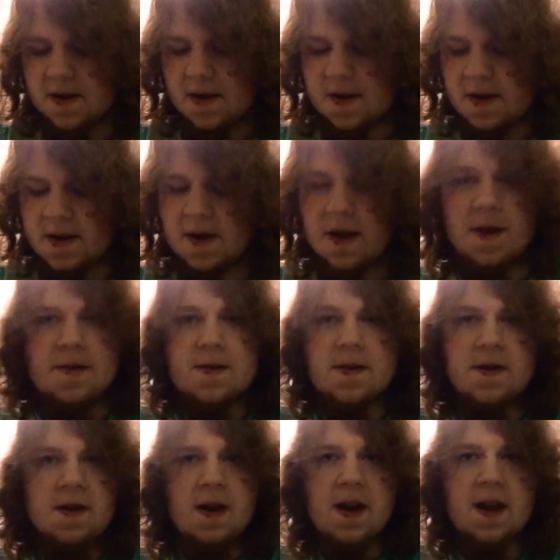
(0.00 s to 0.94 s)
Alright, I'm
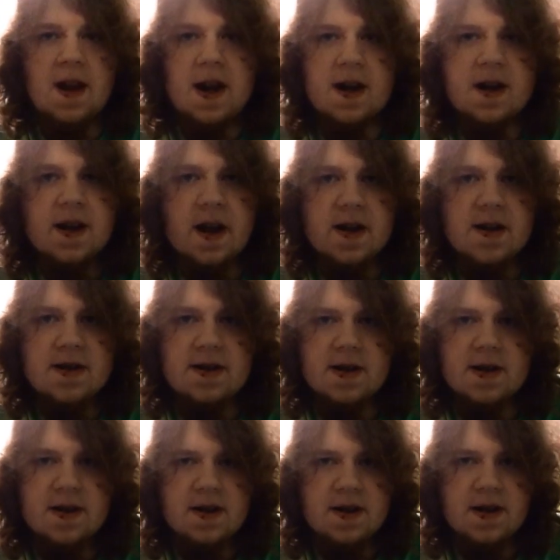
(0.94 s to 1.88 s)
still not allowed to taste
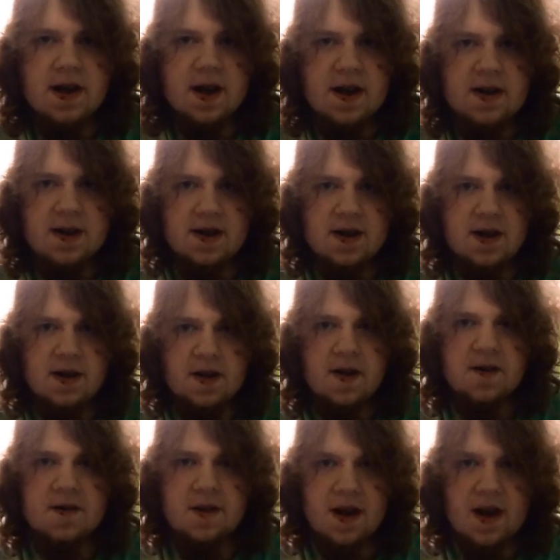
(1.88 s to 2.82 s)
it yet until
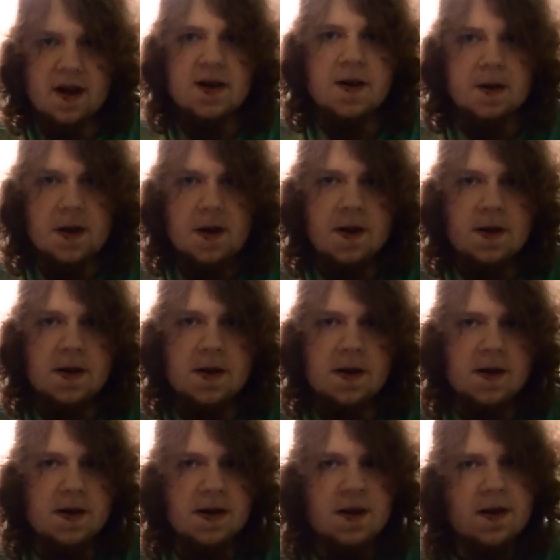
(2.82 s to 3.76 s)
I've gotten it all
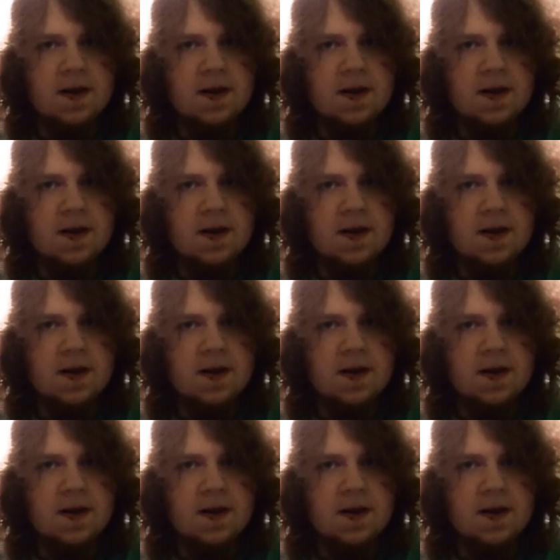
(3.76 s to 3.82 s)
in.